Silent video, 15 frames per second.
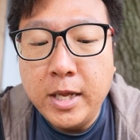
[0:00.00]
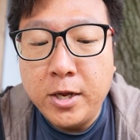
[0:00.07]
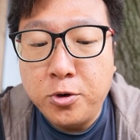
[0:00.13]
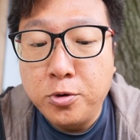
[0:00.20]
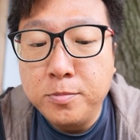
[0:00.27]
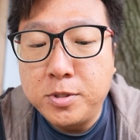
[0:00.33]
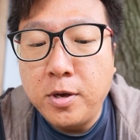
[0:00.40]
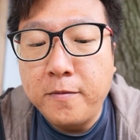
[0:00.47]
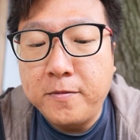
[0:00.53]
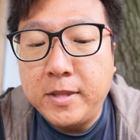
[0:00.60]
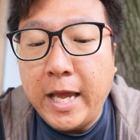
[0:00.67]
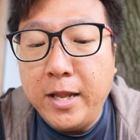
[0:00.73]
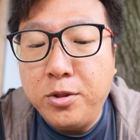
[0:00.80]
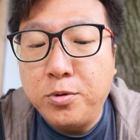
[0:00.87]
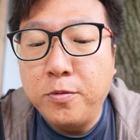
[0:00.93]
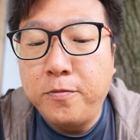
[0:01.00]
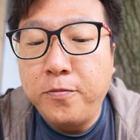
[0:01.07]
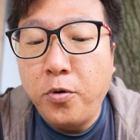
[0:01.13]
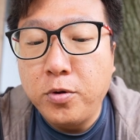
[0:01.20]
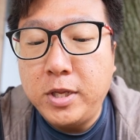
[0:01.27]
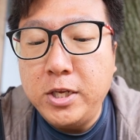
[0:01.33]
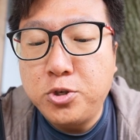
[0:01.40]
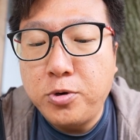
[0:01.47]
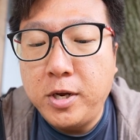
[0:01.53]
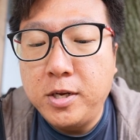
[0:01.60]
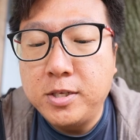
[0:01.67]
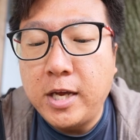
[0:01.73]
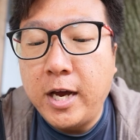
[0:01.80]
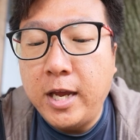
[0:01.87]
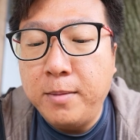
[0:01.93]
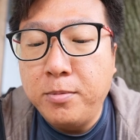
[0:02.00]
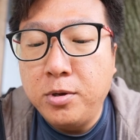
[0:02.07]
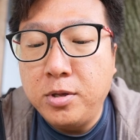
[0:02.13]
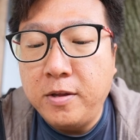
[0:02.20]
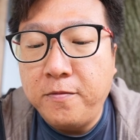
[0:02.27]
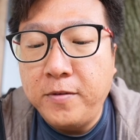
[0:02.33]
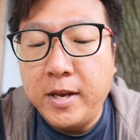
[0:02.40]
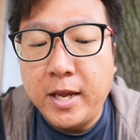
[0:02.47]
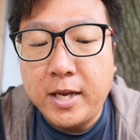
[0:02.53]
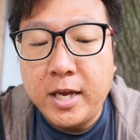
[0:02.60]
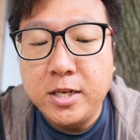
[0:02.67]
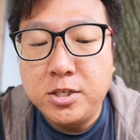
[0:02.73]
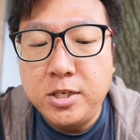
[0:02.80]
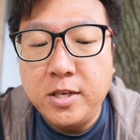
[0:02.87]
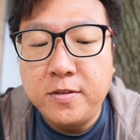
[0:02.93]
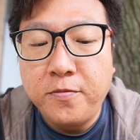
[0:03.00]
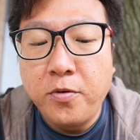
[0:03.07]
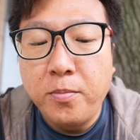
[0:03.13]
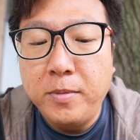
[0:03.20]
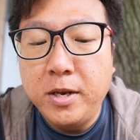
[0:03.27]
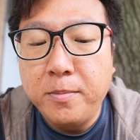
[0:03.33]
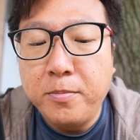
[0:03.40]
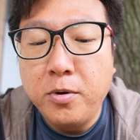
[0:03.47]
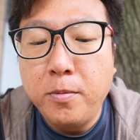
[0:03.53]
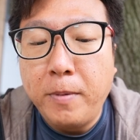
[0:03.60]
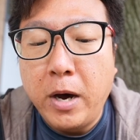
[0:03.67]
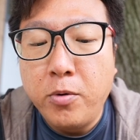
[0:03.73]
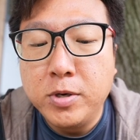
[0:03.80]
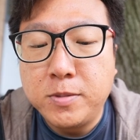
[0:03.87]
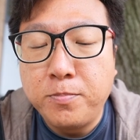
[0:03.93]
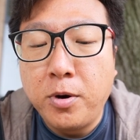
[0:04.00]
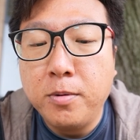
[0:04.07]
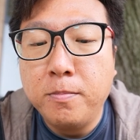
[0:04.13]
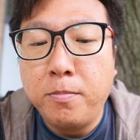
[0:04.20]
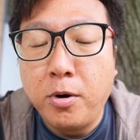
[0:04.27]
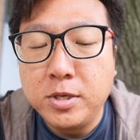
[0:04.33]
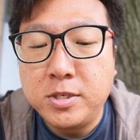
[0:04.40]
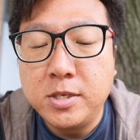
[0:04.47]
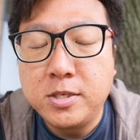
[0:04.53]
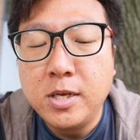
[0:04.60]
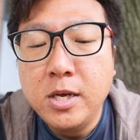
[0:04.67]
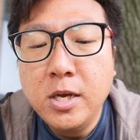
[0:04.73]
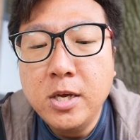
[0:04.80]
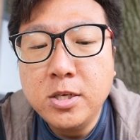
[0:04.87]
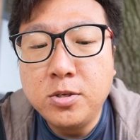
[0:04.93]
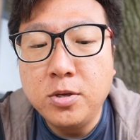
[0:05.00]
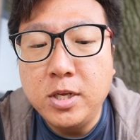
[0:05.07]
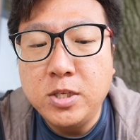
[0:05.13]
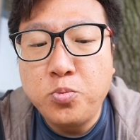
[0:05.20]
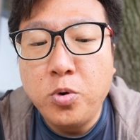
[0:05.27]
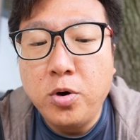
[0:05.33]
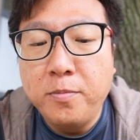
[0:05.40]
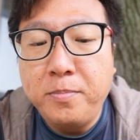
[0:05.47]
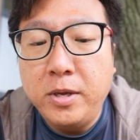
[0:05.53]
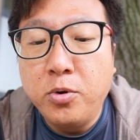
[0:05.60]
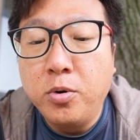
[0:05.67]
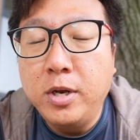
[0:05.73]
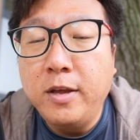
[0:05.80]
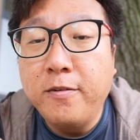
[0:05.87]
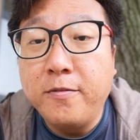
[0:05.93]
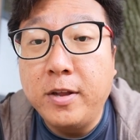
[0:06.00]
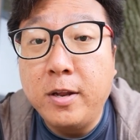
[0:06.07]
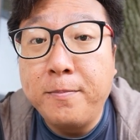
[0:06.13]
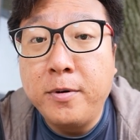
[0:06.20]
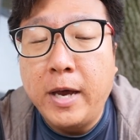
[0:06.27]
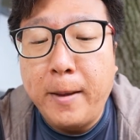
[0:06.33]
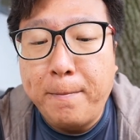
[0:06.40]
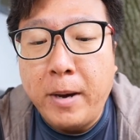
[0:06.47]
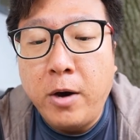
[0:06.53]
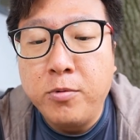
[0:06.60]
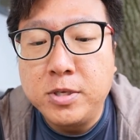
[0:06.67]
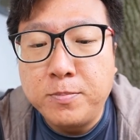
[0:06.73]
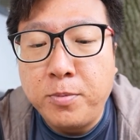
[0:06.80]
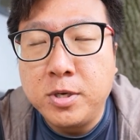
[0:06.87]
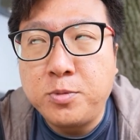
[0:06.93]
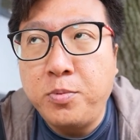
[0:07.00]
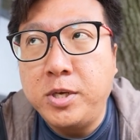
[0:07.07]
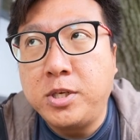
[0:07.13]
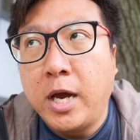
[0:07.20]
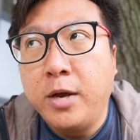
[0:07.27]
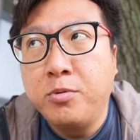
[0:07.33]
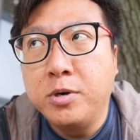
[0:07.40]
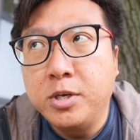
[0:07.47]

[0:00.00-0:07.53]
groups of 10 to 40 trainers are able to defeat and catch these formidable Power Spot bosses. So this will be only available at Power Spots, which I will